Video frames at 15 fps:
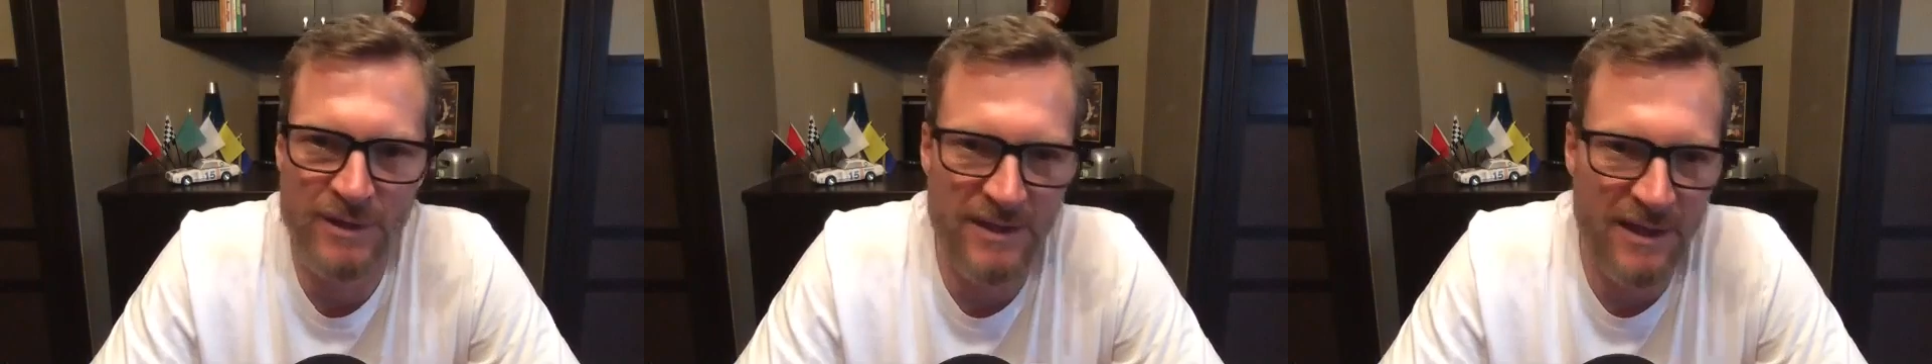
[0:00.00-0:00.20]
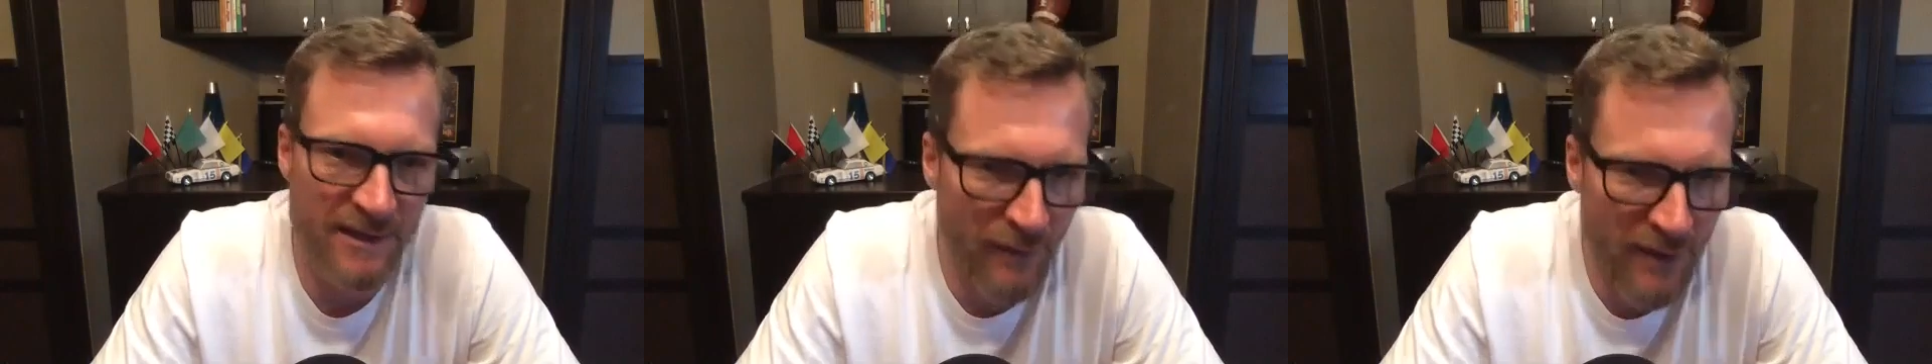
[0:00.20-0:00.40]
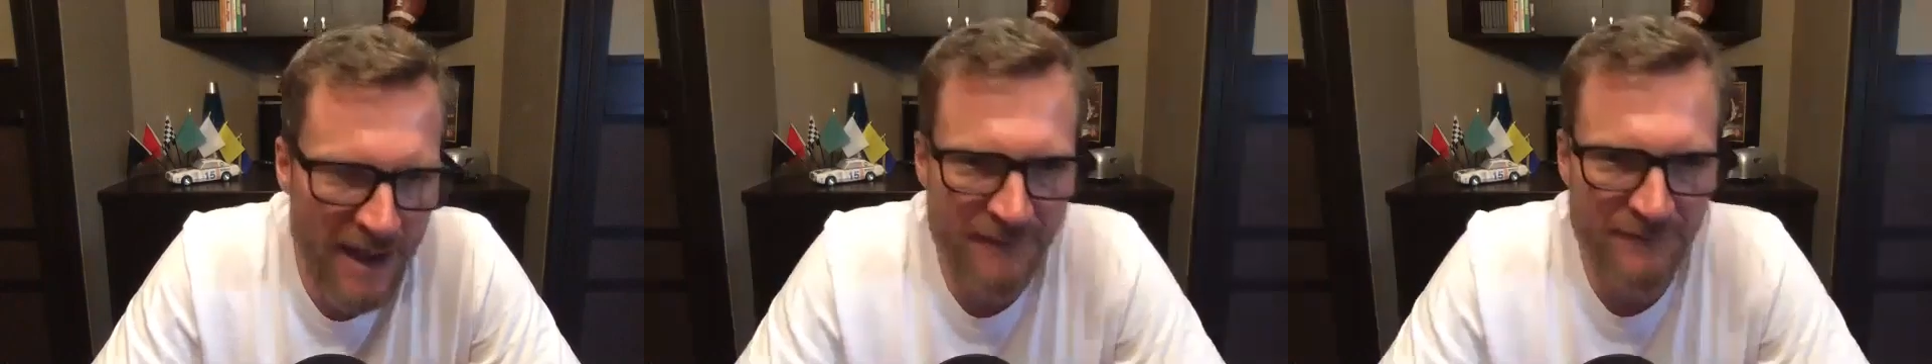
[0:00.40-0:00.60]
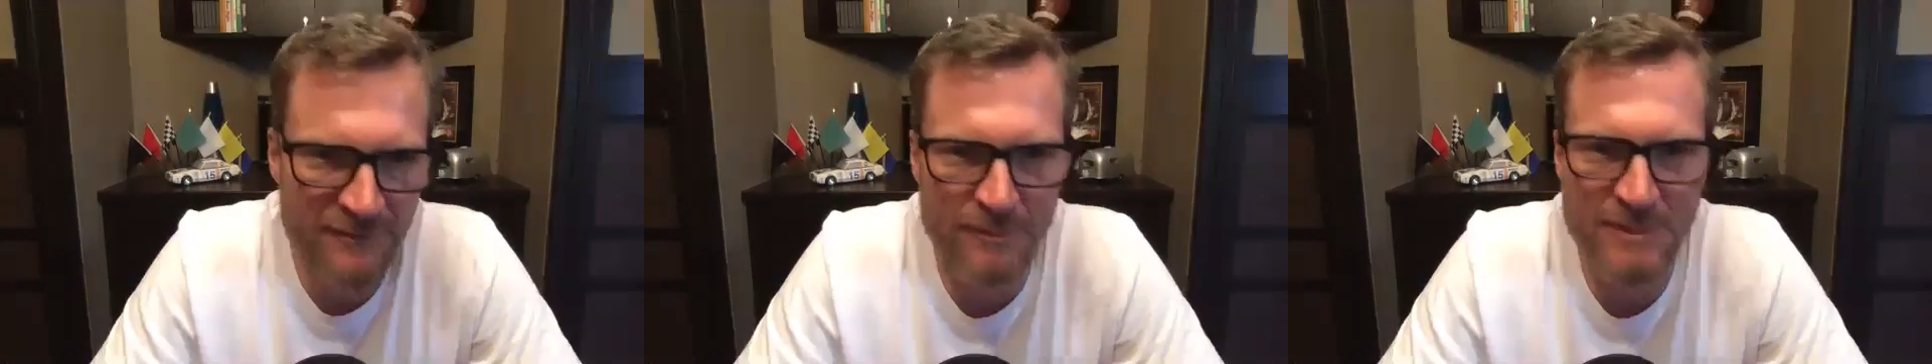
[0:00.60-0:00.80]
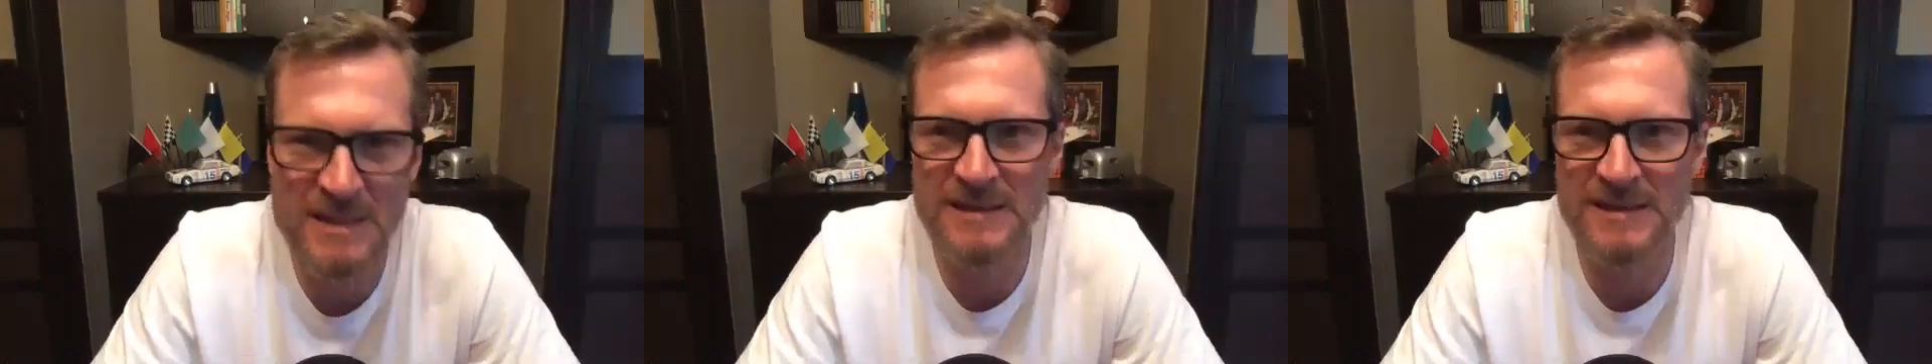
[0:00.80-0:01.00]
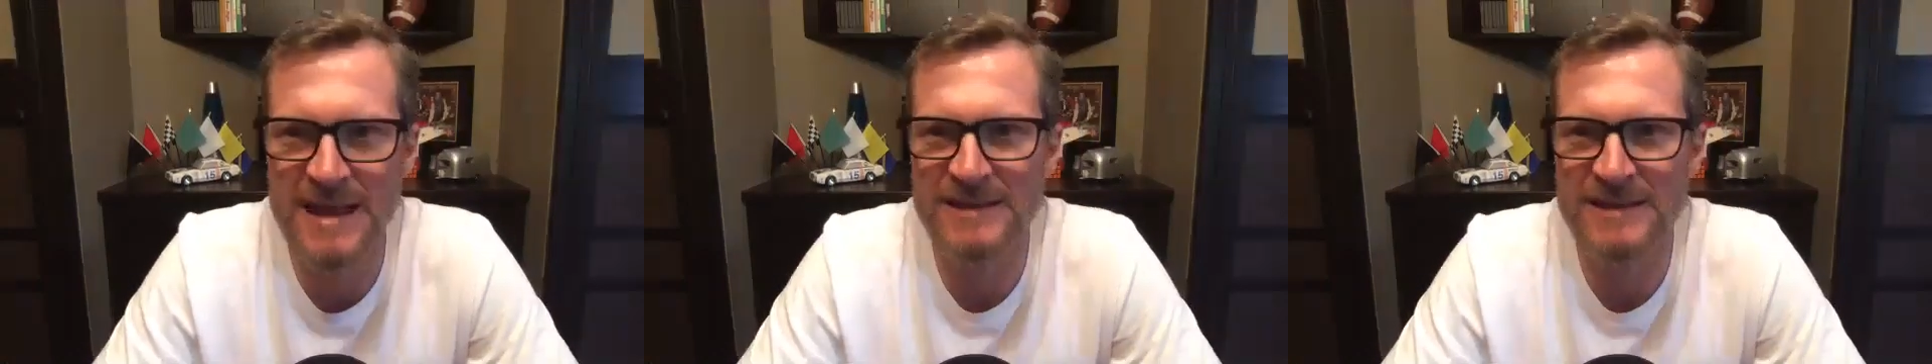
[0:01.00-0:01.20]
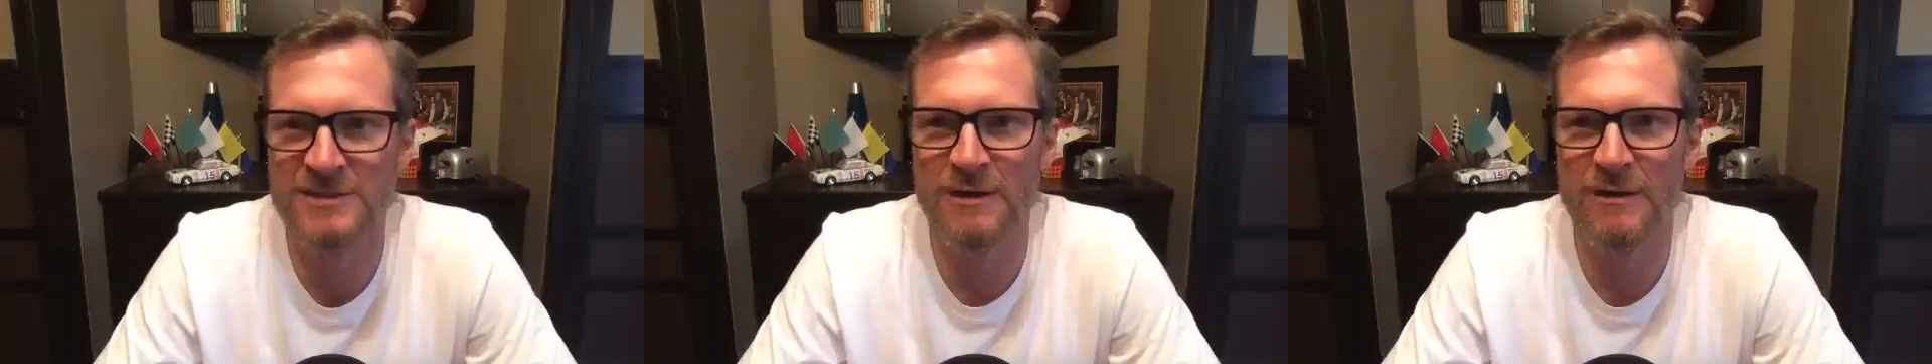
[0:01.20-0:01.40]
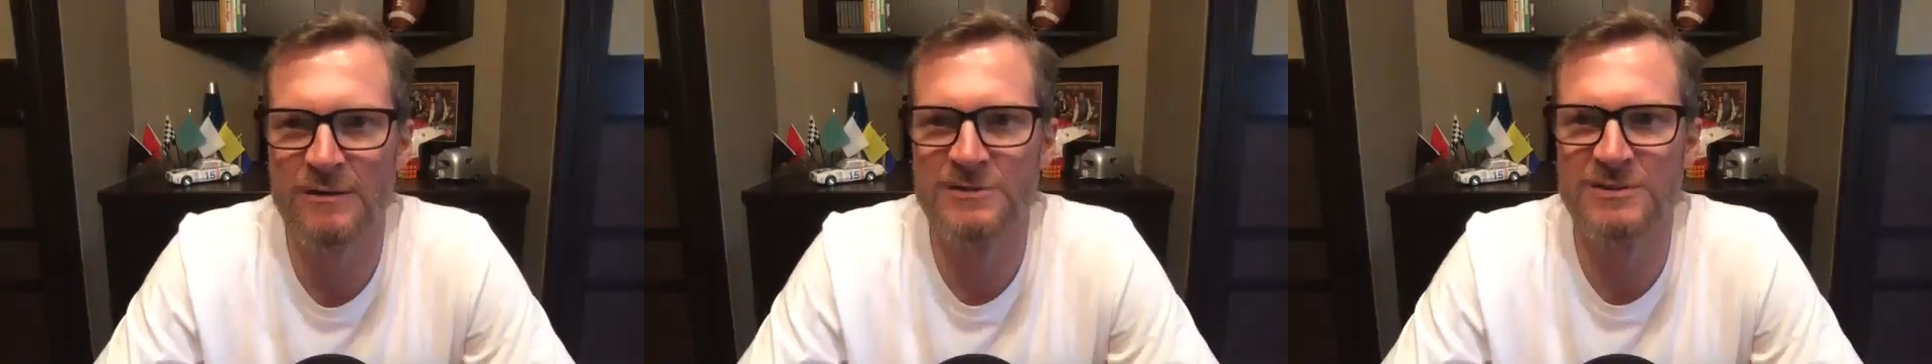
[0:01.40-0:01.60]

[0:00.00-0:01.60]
They don't have to be NASCAR